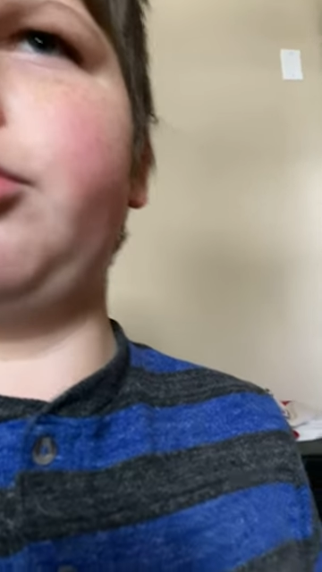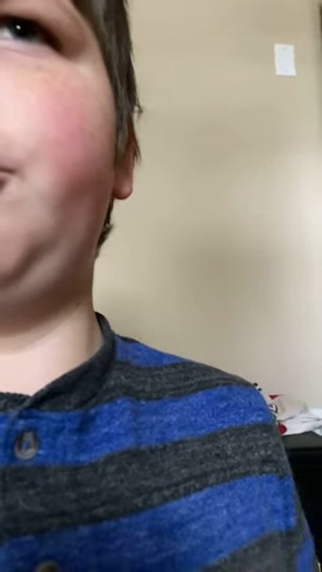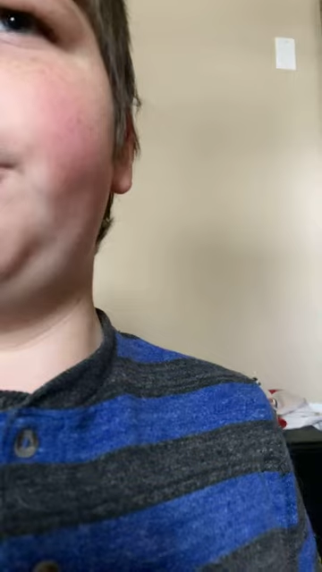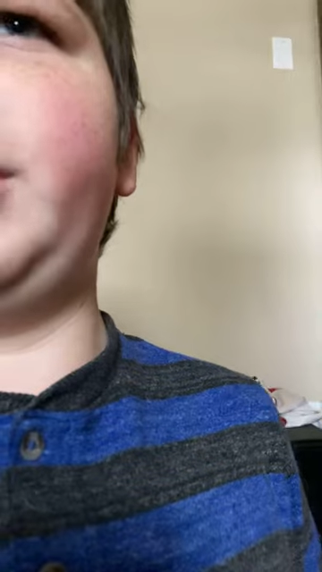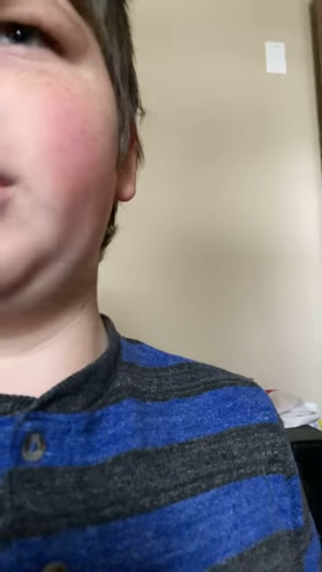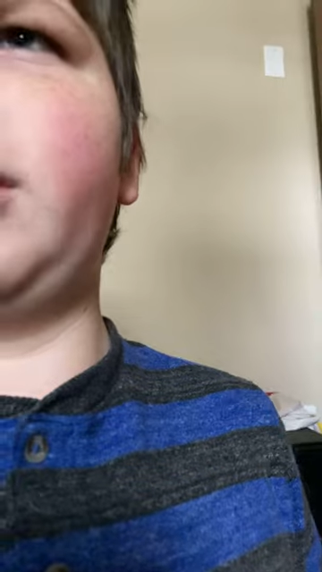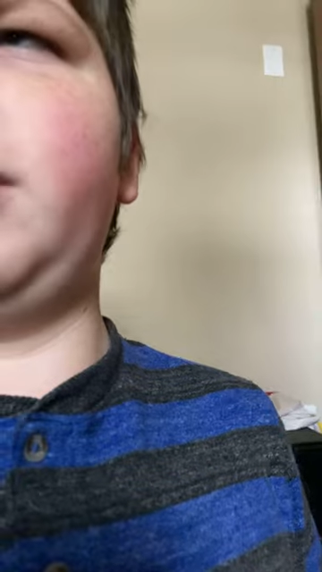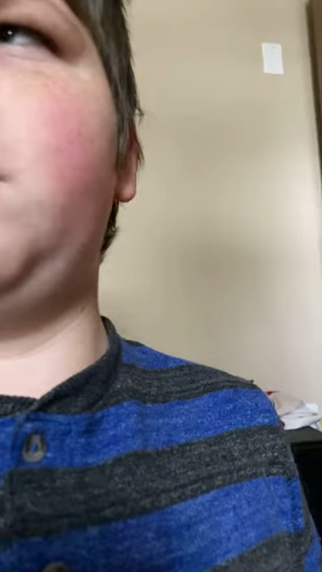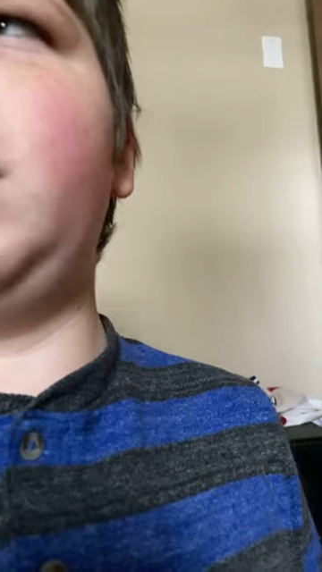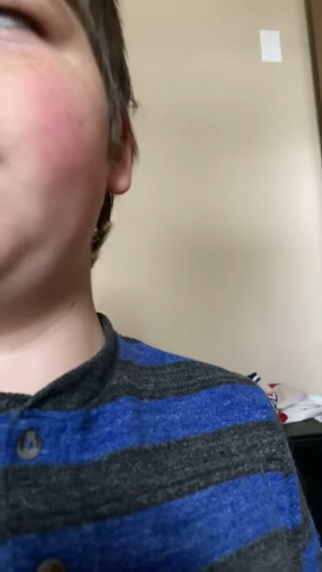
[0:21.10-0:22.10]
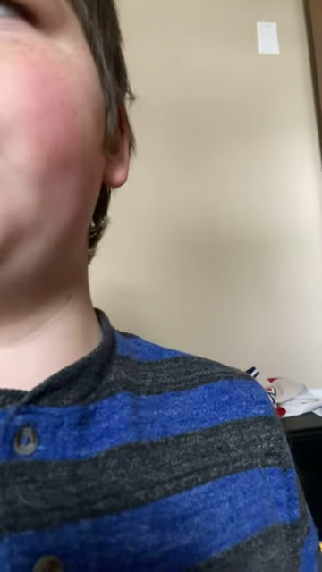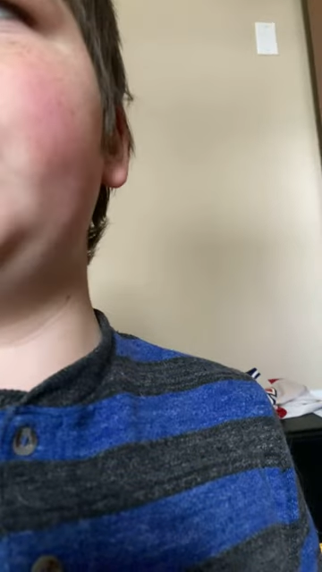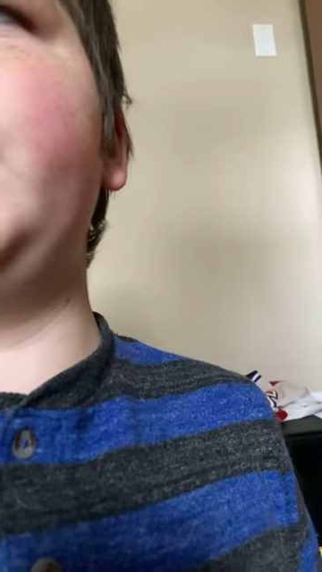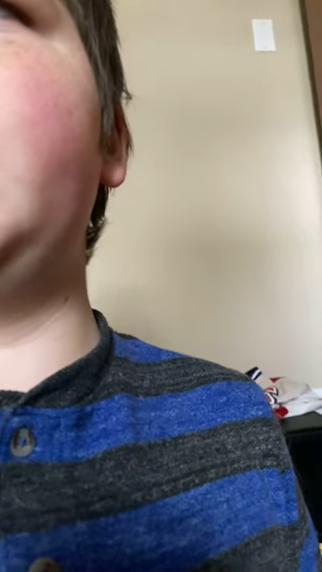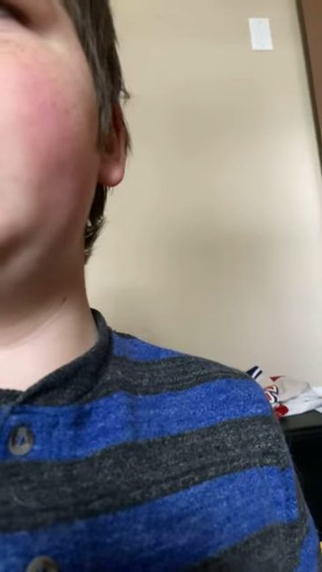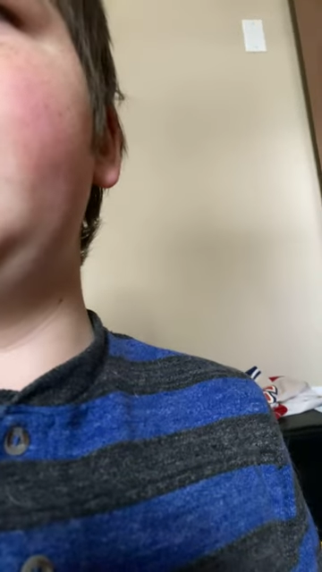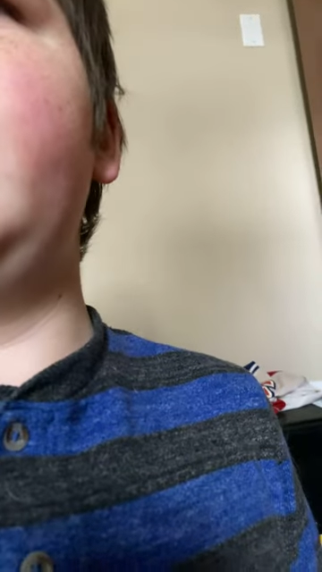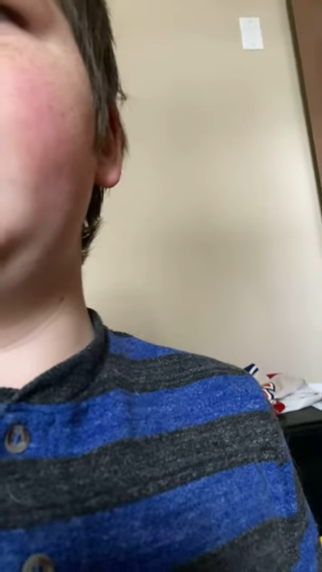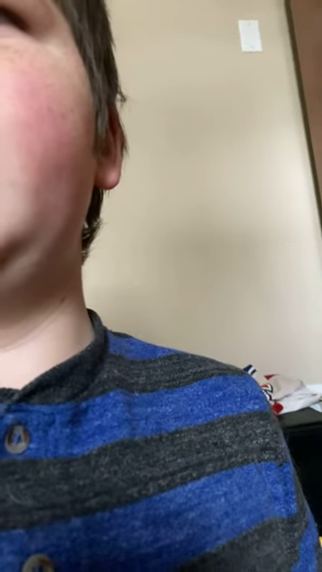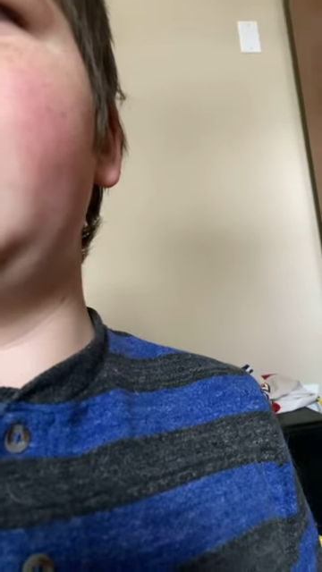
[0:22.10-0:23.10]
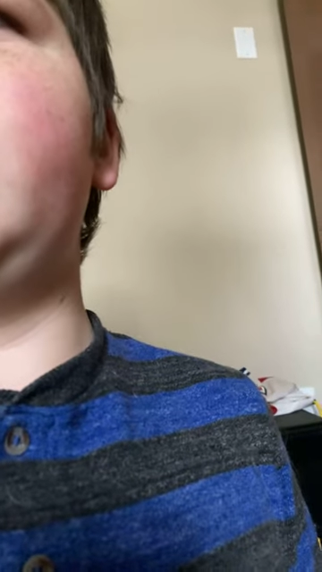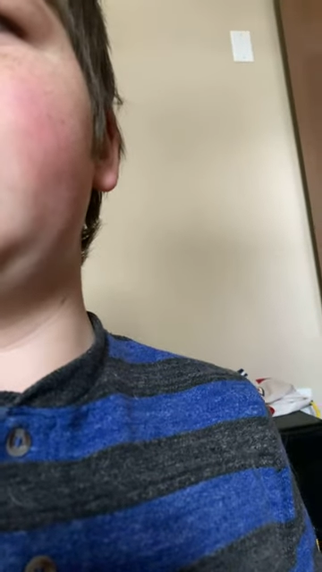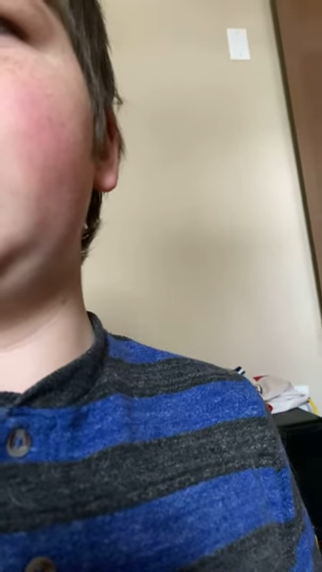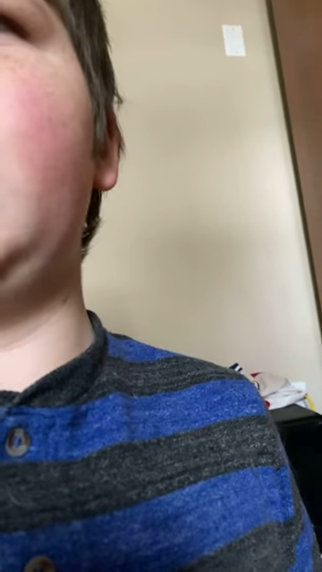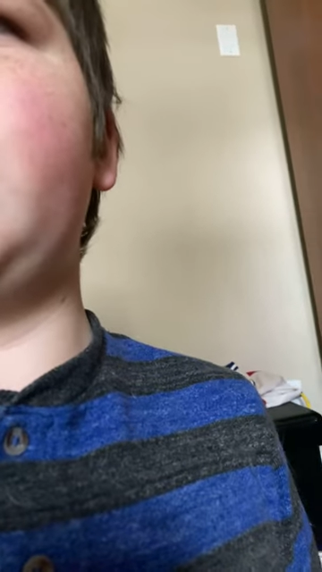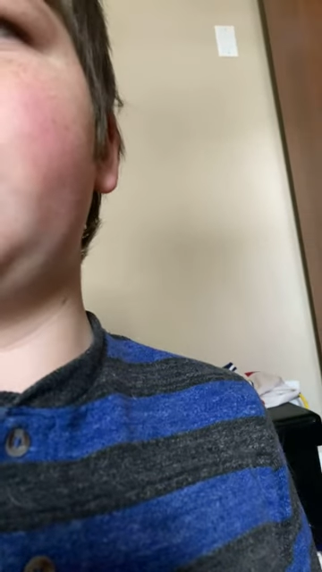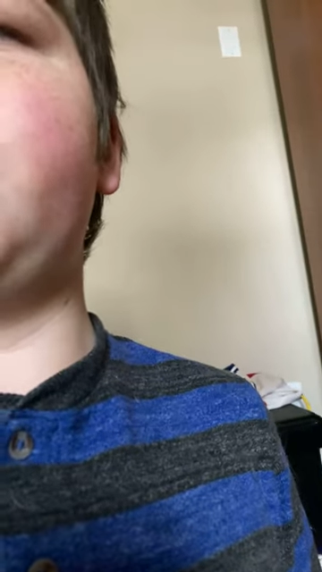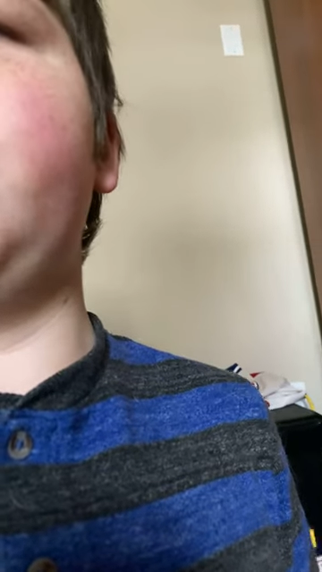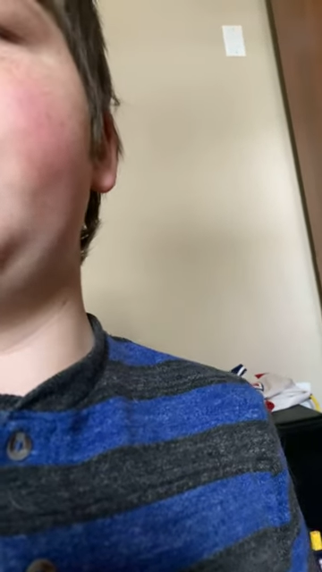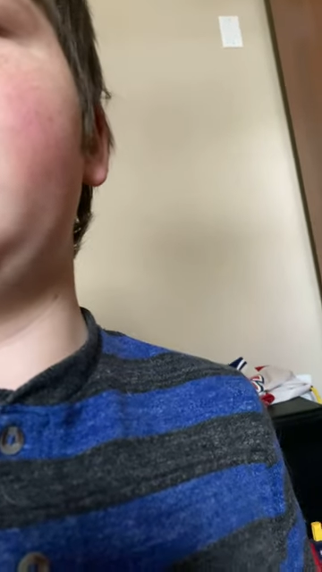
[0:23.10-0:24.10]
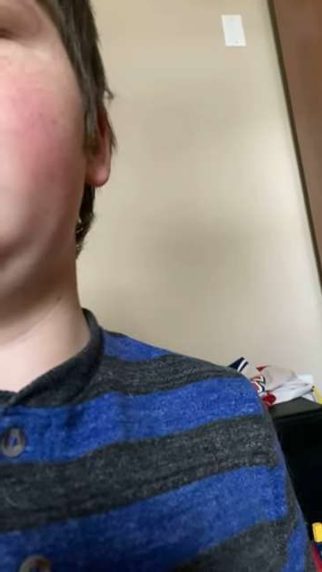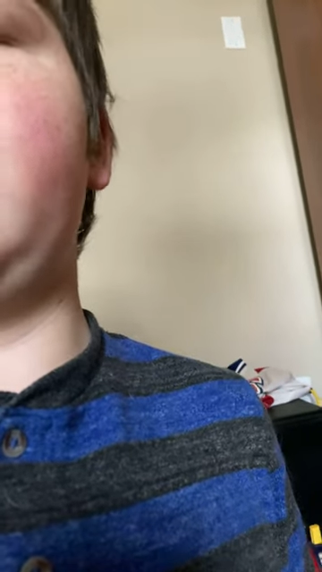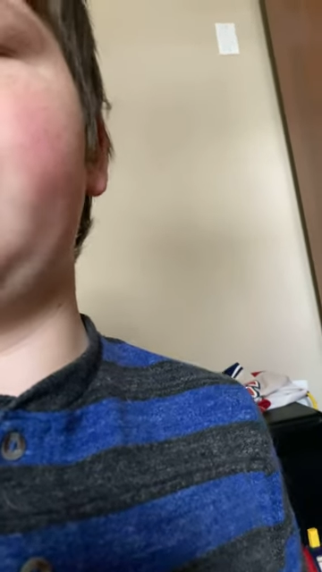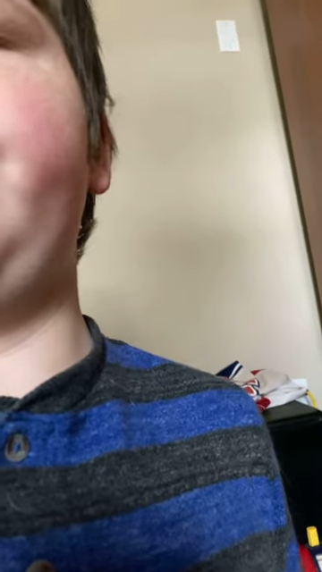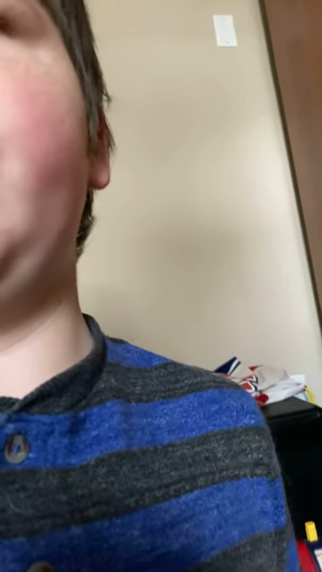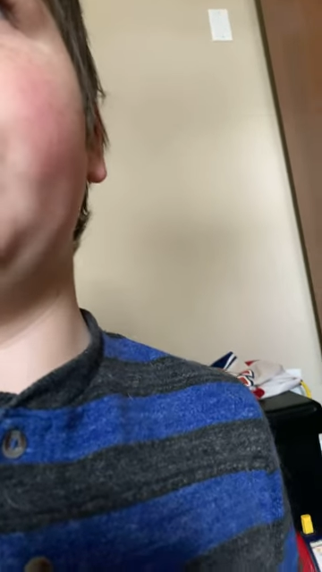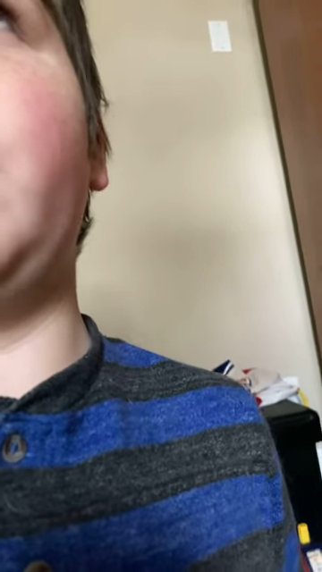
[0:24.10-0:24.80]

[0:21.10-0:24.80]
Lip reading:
Nobody's mouth can be seen.